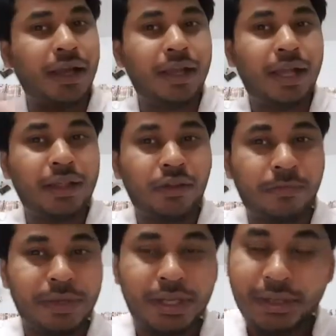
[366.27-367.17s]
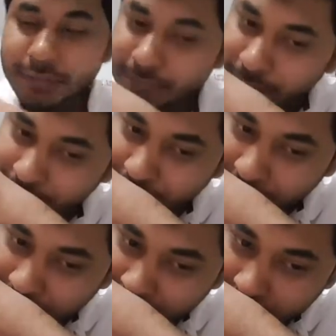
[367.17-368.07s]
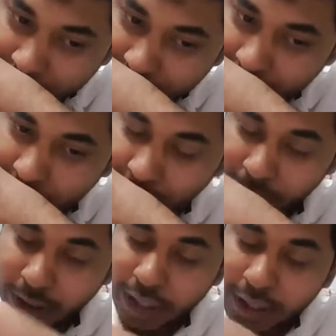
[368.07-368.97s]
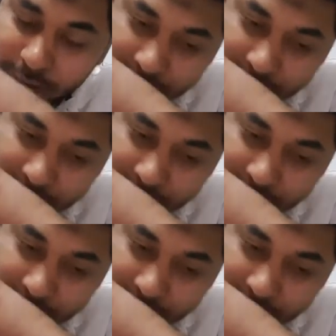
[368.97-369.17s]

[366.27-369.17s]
I like the opening. Not bad.